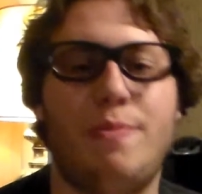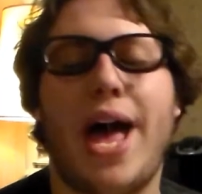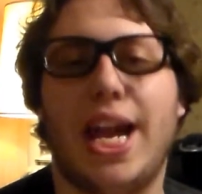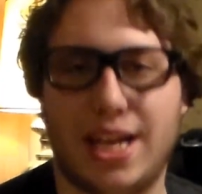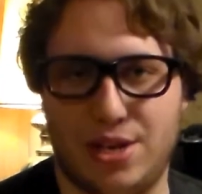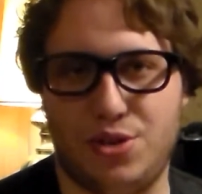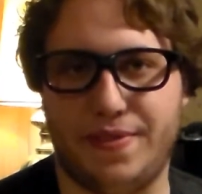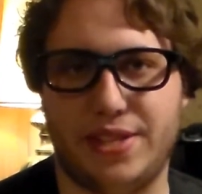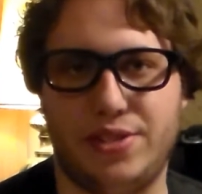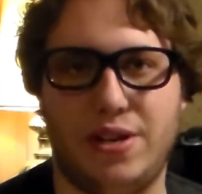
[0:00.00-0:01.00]
a dramatic
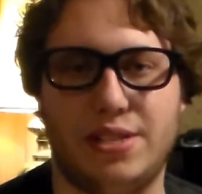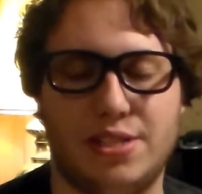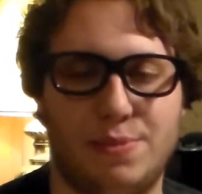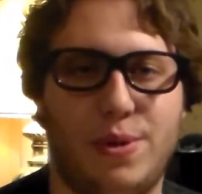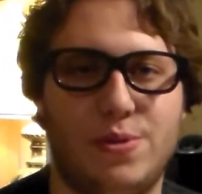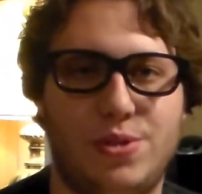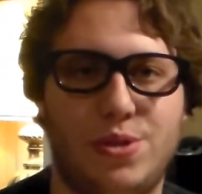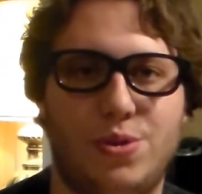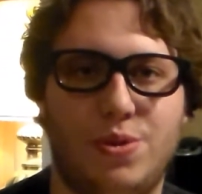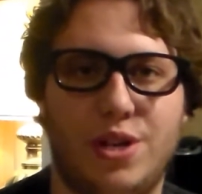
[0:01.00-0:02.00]
issue of the series as
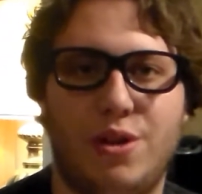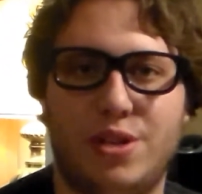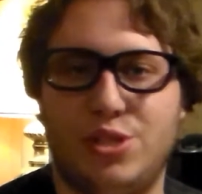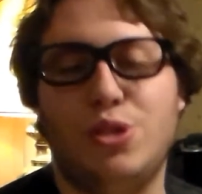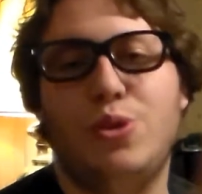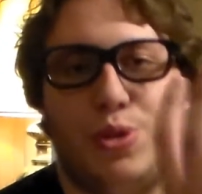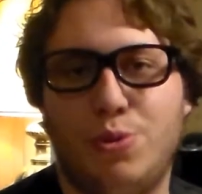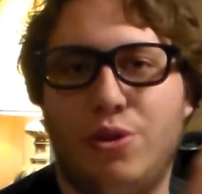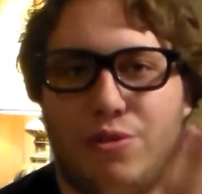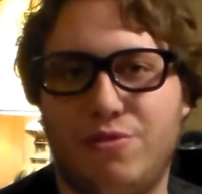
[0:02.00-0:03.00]
opposed to, you know, its
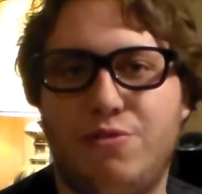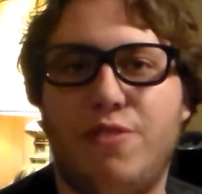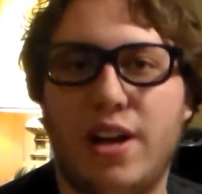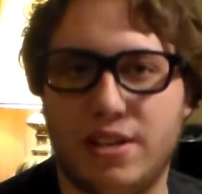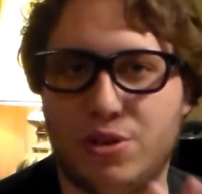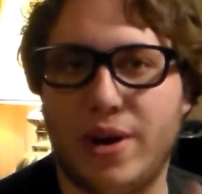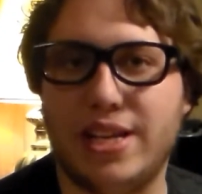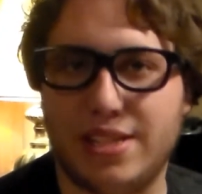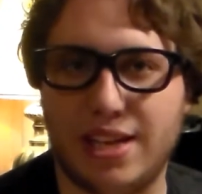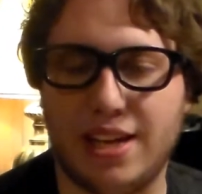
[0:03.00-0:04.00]
usual fun,
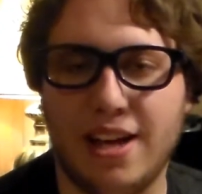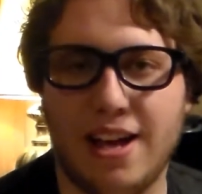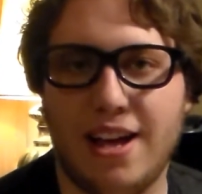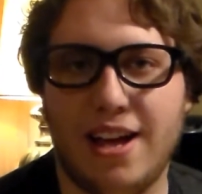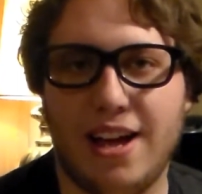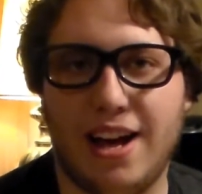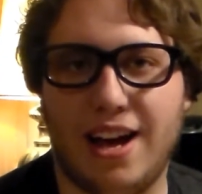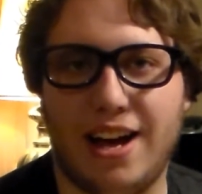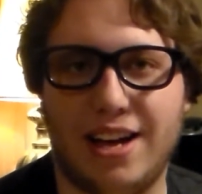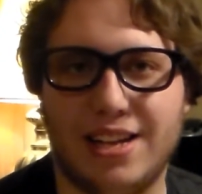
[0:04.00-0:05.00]
crazy,
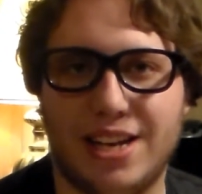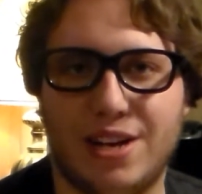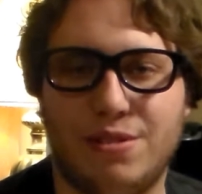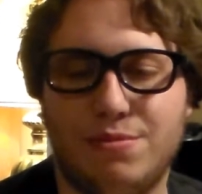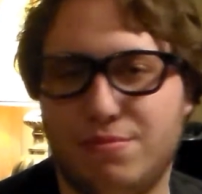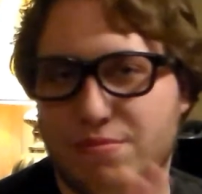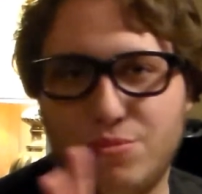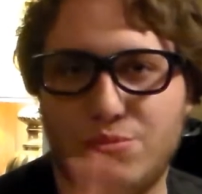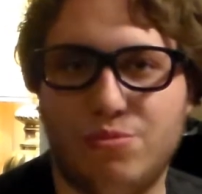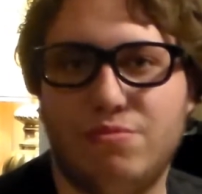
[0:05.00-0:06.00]
you know,
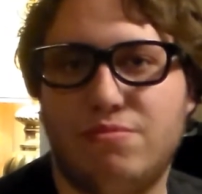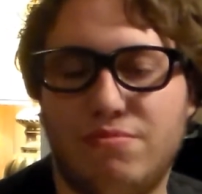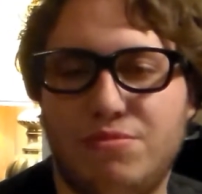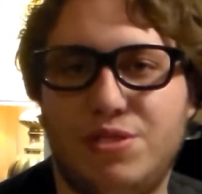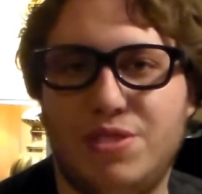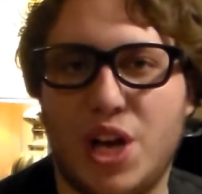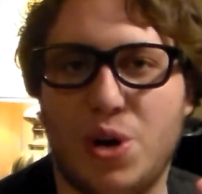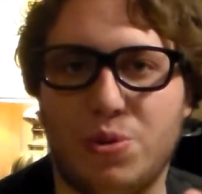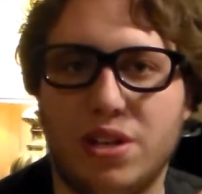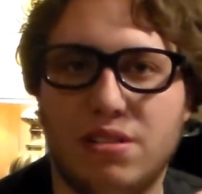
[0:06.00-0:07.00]

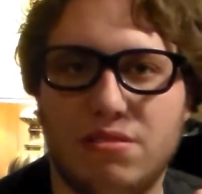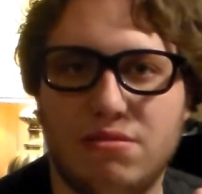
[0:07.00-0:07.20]
tone.